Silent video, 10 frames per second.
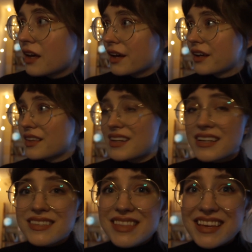The
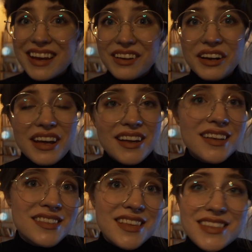next thing I got at
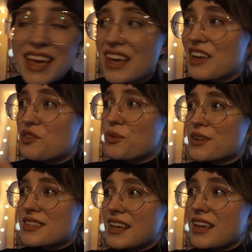SSK
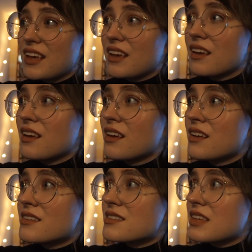was a
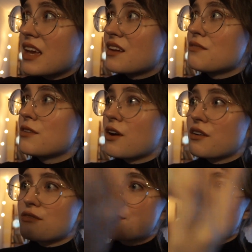skein of yarn
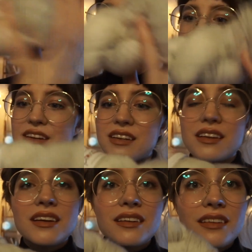from Stranded
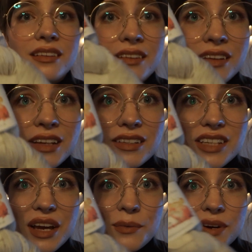
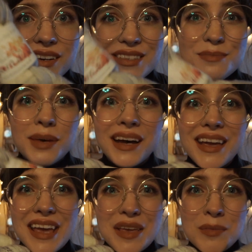Dye Works by
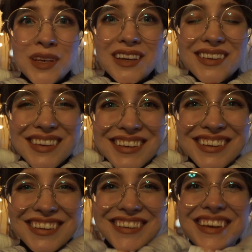Amy.
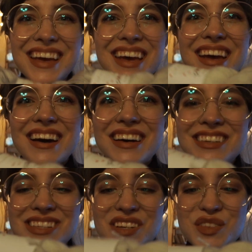
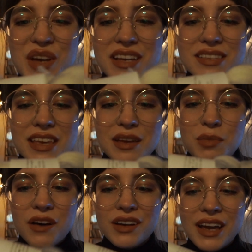She also has a
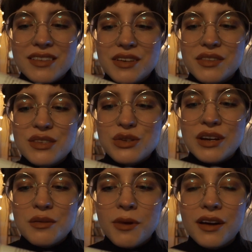podcast called the
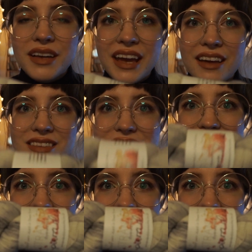Stranded Podcast.